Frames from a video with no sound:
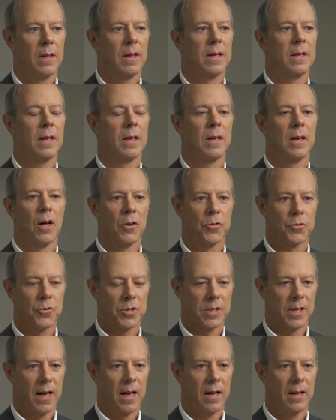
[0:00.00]
They did an
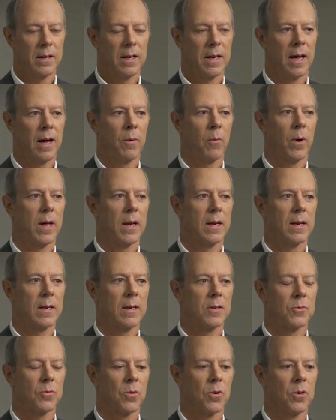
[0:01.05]
ultrasound, and I waited in
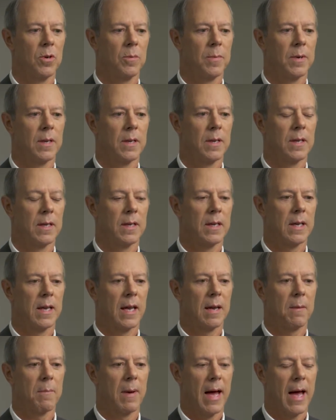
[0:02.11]
his room, and he
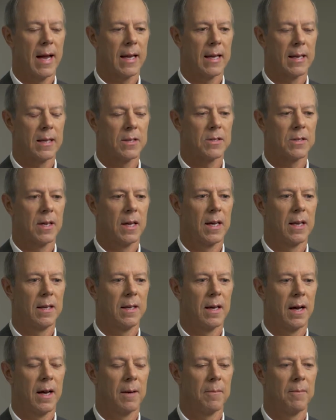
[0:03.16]
came back and he said,
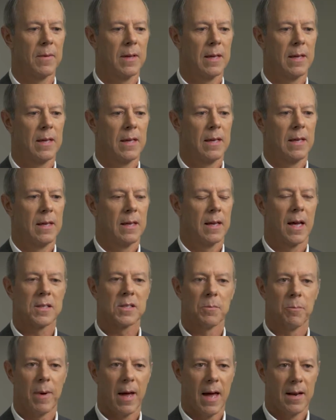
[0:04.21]
got
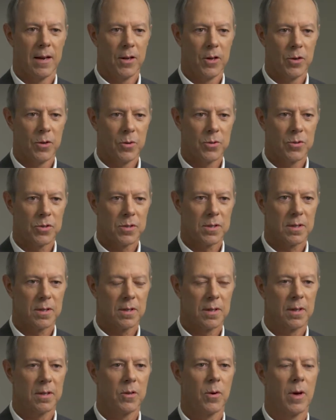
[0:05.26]
some bad news.
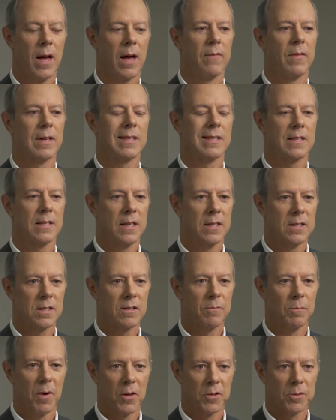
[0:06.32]
You have
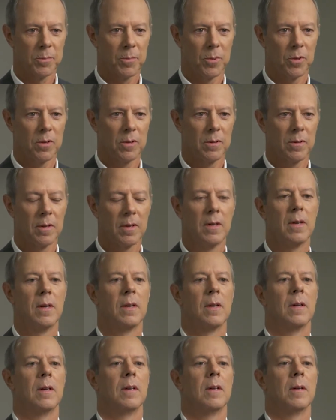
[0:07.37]
extensive multiple
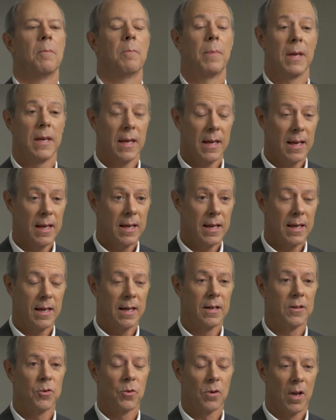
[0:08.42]
PE
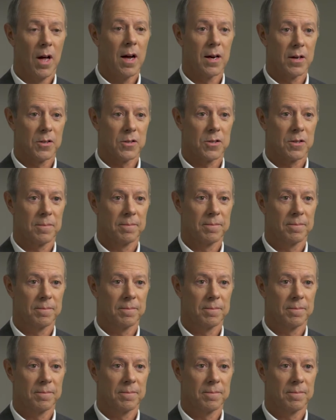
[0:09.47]
in your lungs.